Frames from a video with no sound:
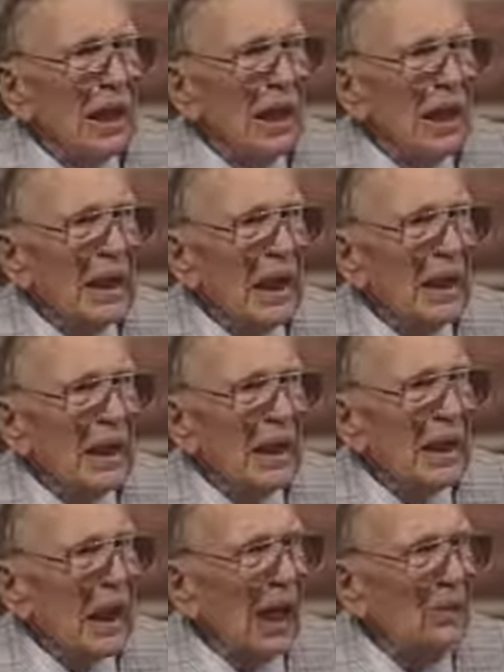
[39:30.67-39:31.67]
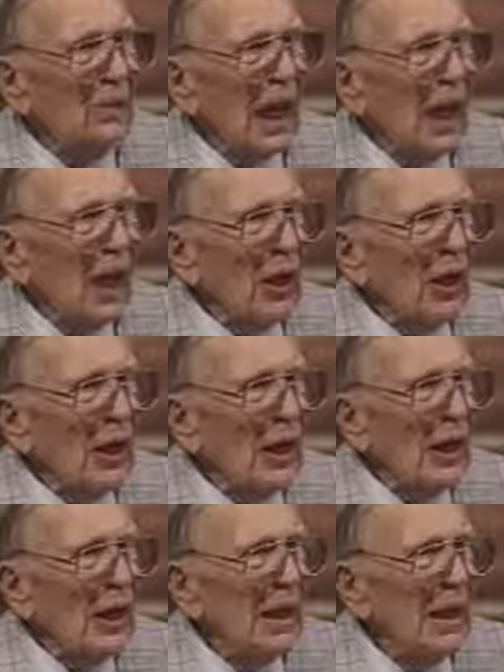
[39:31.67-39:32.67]
he came down
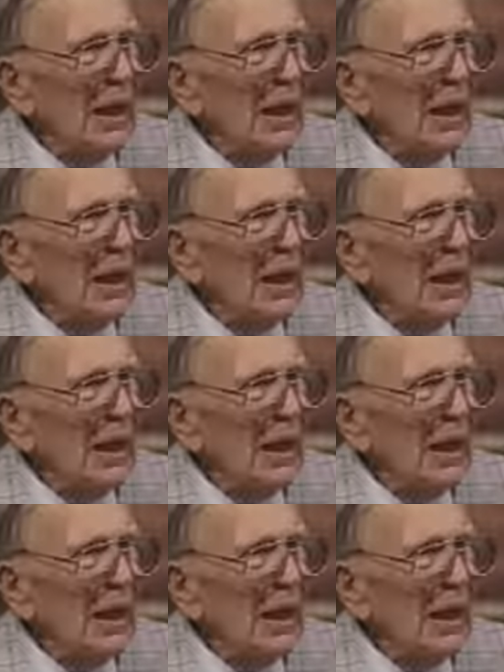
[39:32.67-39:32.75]
and